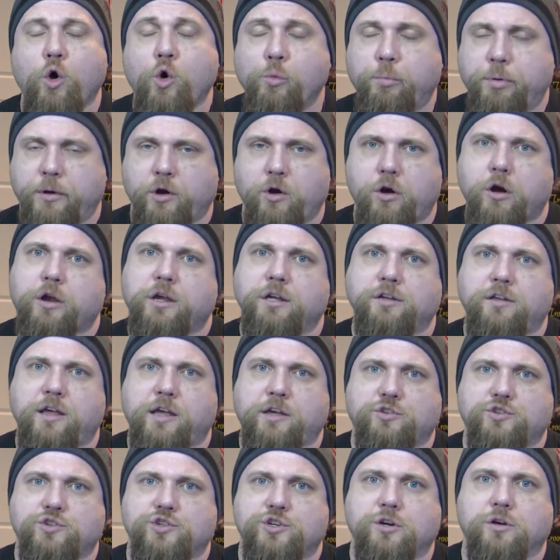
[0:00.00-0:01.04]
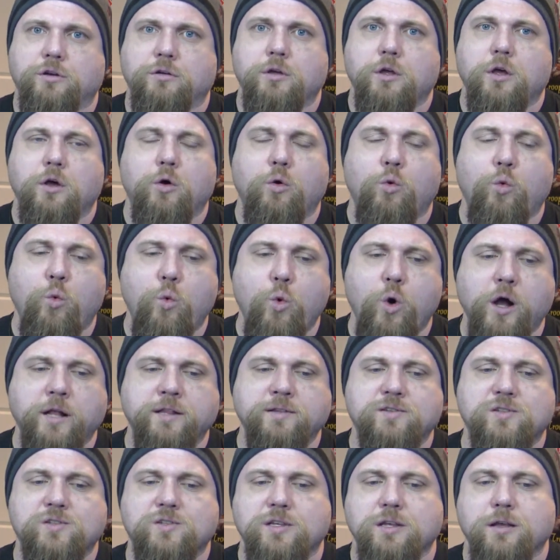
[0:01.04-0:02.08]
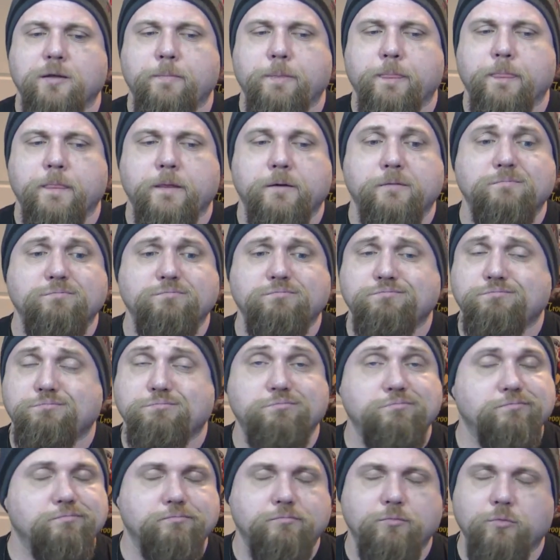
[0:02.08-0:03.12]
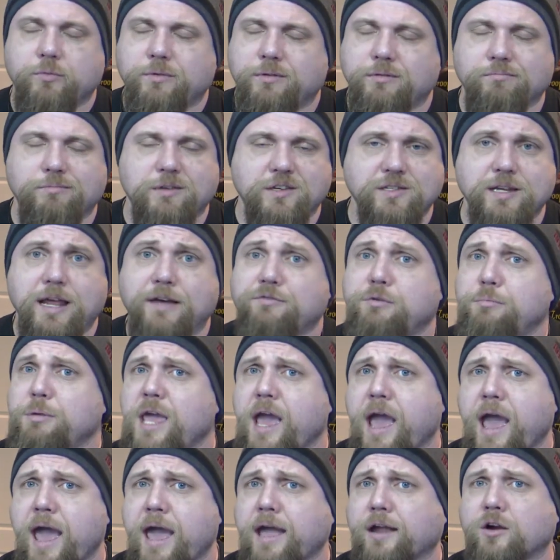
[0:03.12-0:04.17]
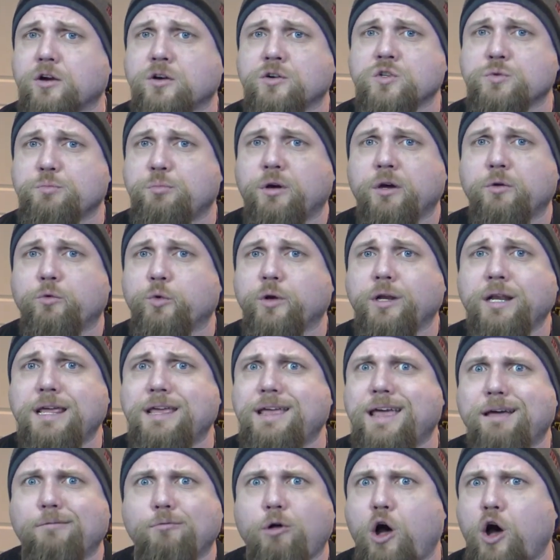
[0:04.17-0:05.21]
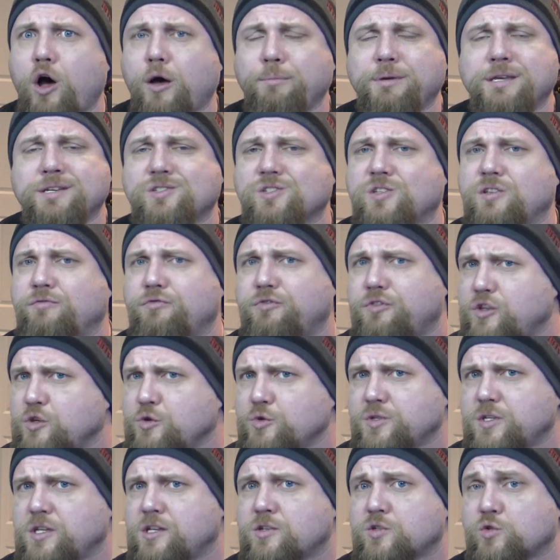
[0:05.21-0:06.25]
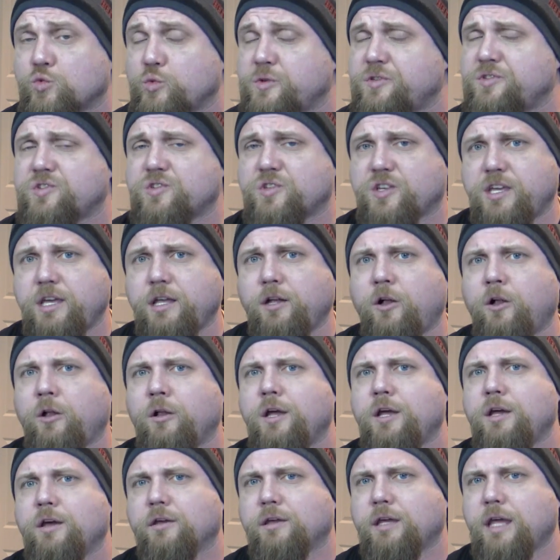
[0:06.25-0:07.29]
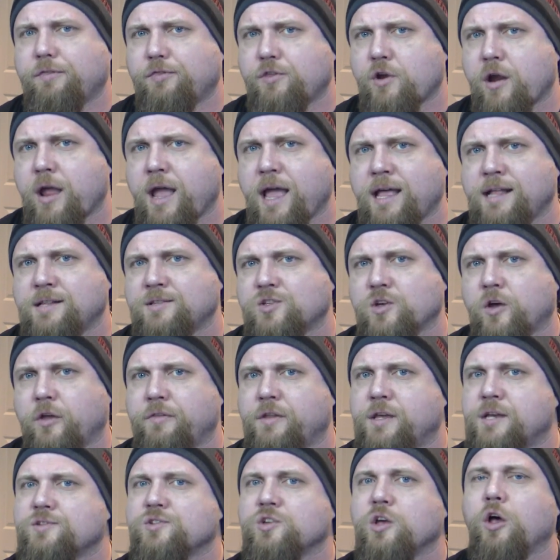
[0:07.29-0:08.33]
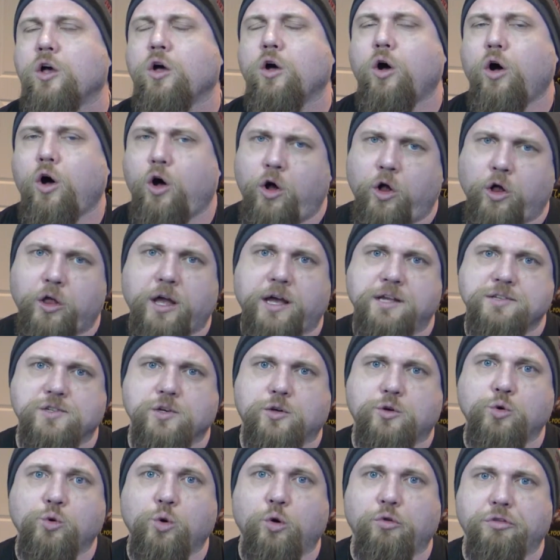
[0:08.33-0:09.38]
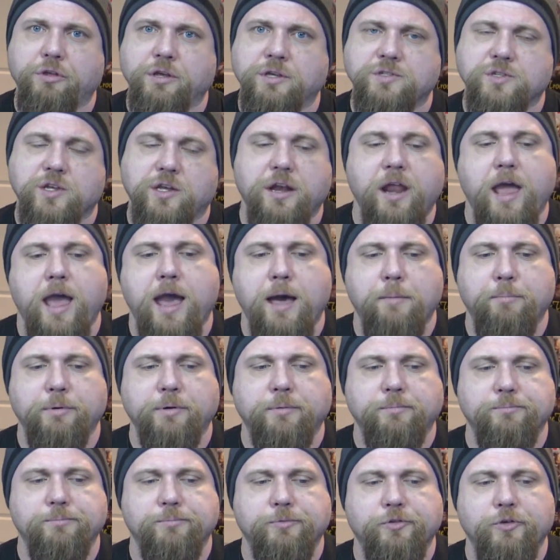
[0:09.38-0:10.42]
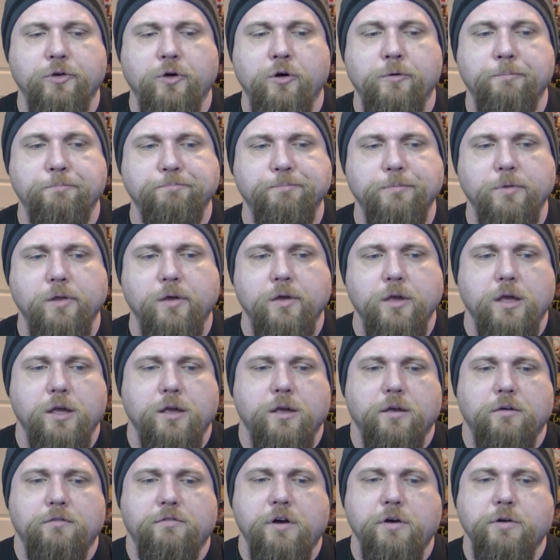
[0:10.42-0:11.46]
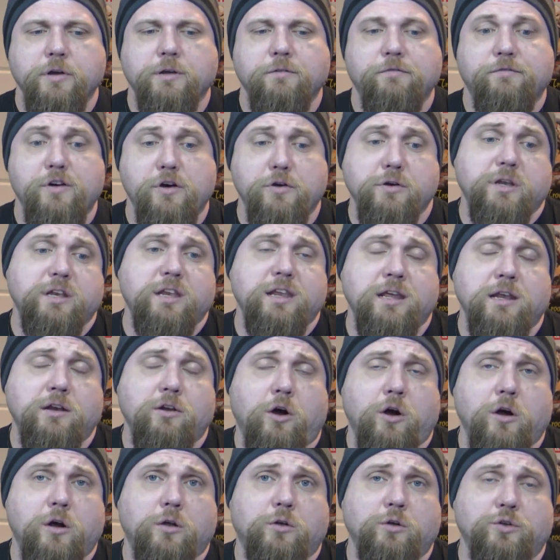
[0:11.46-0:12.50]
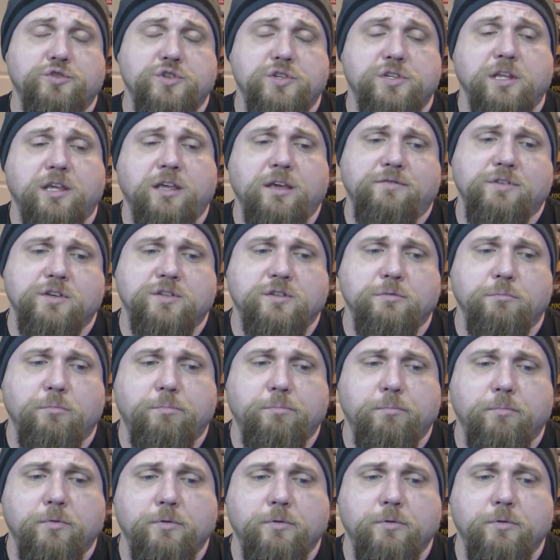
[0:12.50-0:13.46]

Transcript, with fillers: open architecture once it doesn't have to be hackers, but really hobbyist enthusiasts with skill get their hands on this, all kinds of cool things can happen. So very, very neat article just to give you some,